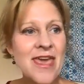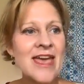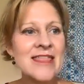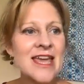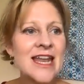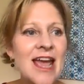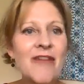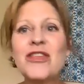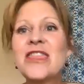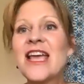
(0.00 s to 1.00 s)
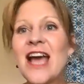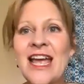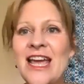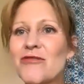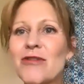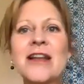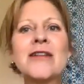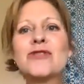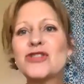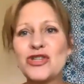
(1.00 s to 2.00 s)
And then everything I had
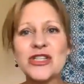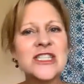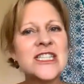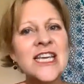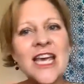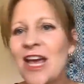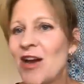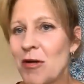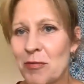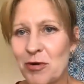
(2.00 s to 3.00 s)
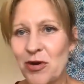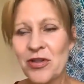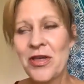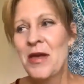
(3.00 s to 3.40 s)
written was just terrible.